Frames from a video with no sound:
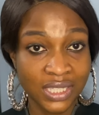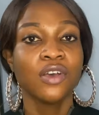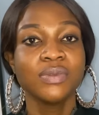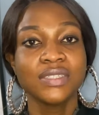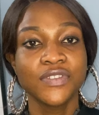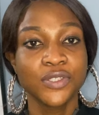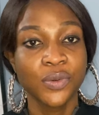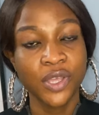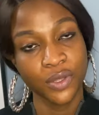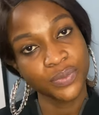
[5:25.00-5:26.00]
I hope this
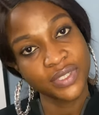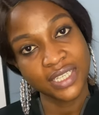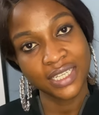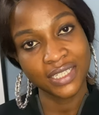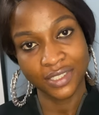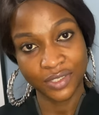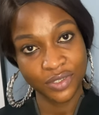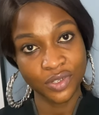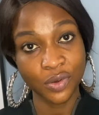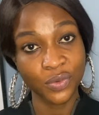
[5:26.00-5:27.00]
video helps
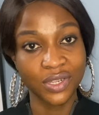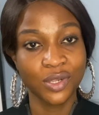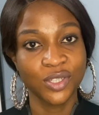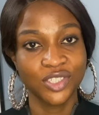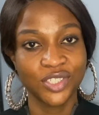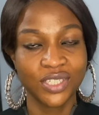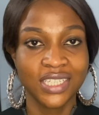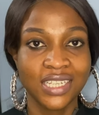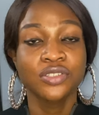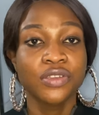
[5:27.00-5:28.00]
in your weight loss
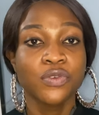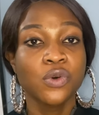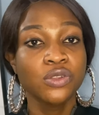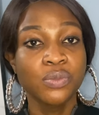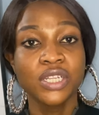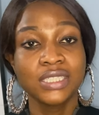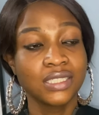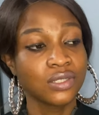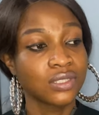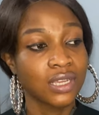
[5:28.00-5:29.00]
journey. So if you want more
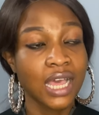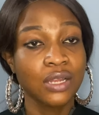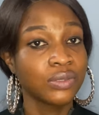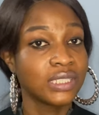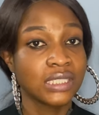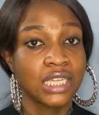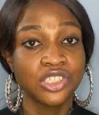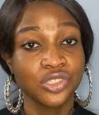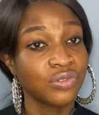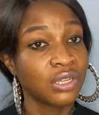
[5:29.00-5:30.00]
details on calories in
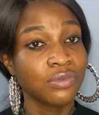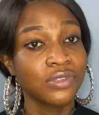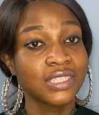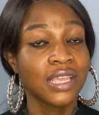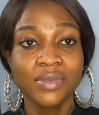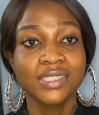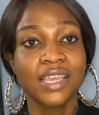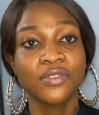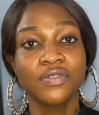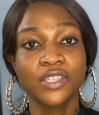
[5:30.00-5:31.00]
Nigerian meals, just
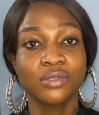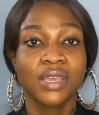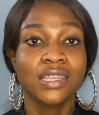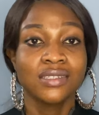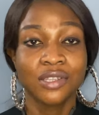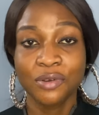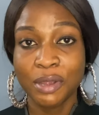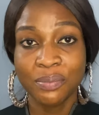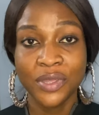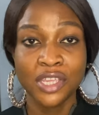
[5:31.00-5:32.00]
head over to my
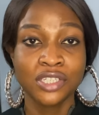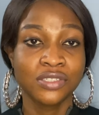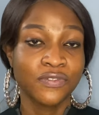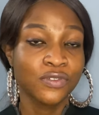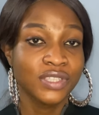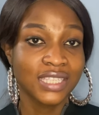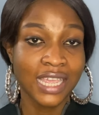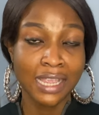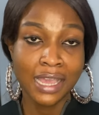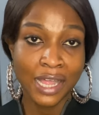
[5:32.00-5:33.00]
Instagram page, Foods
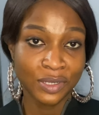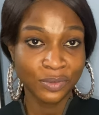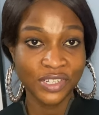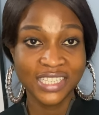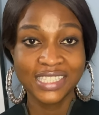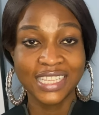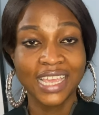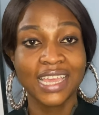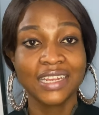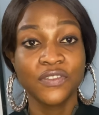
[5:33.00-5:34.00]
and Calories,
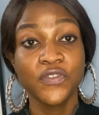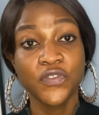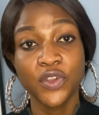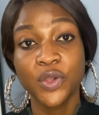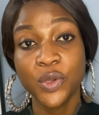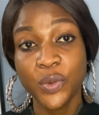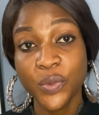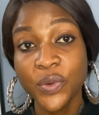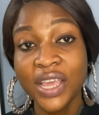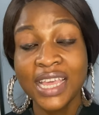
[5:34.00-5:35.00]
and
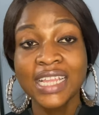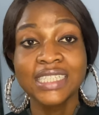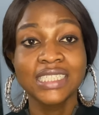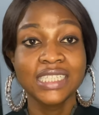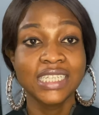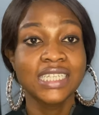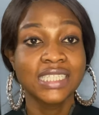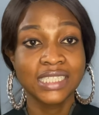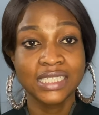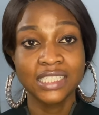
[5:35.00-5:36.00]
follow. The link
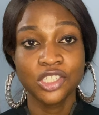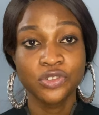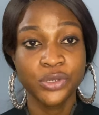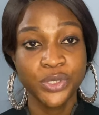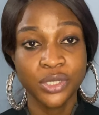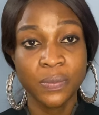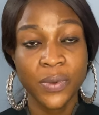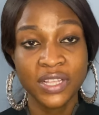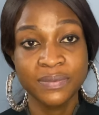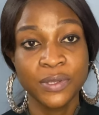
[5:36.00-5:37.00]
is in the description
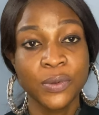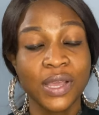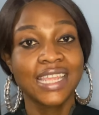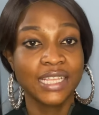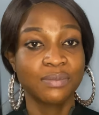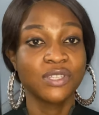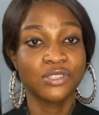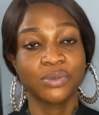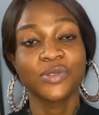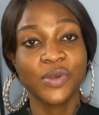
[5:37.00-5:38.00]
box below. And yes, please
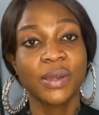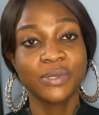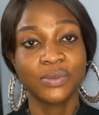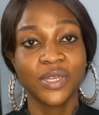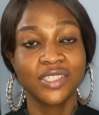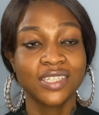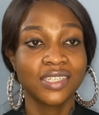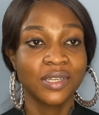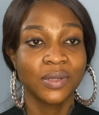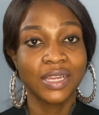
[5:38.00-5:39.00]
subscribe to my
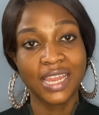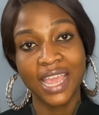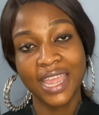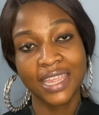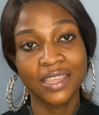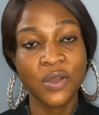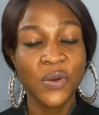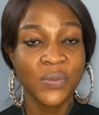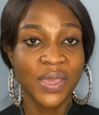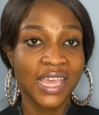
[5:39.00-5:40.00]
channel, like,
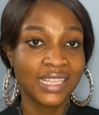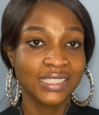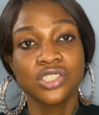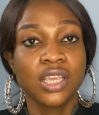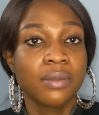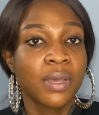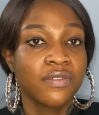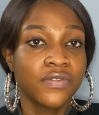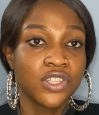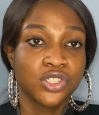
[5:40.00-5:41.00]
comment, share my
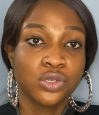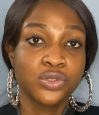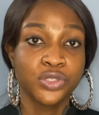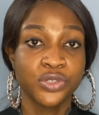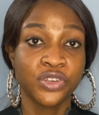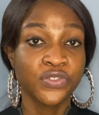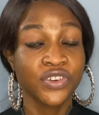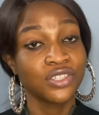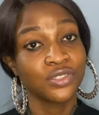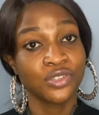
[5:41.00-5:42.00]
video to your
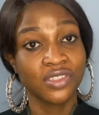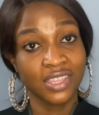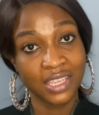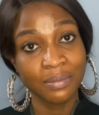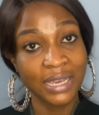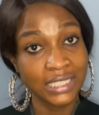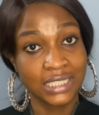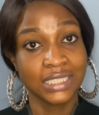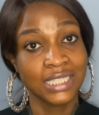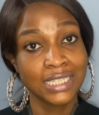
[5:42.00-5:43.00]
friends who you think might
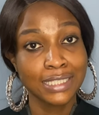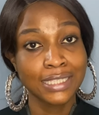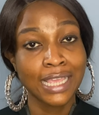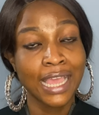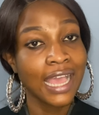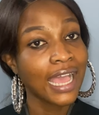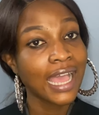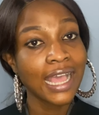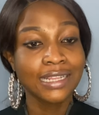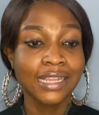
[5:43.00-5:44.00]
need this.
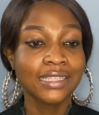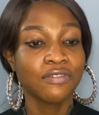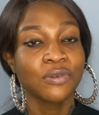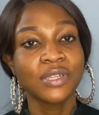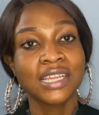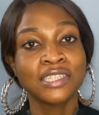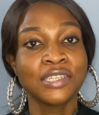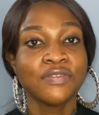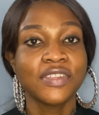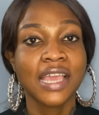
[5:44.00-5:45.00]
And let everyone
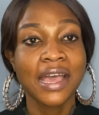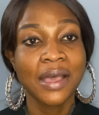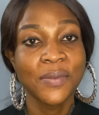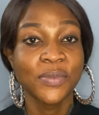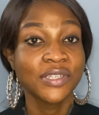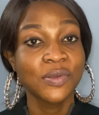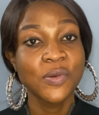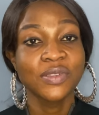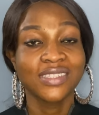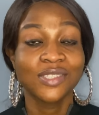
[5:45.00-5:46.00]
achieve their body
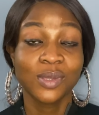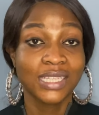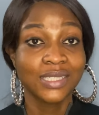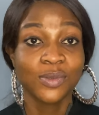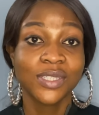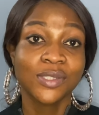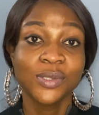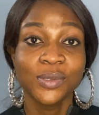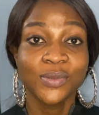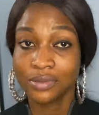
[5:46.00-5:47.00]
goals in
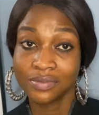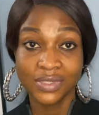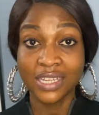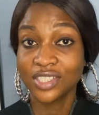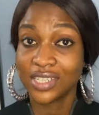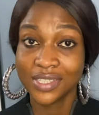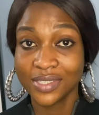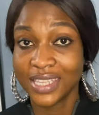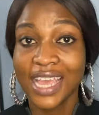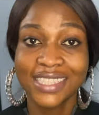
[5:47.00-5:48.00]
2022. Cheers
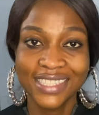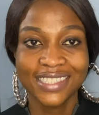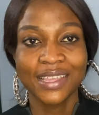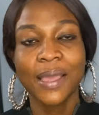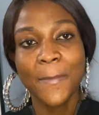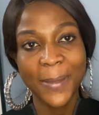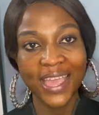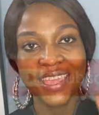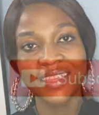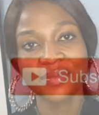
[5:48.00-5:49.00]
to that. Bye.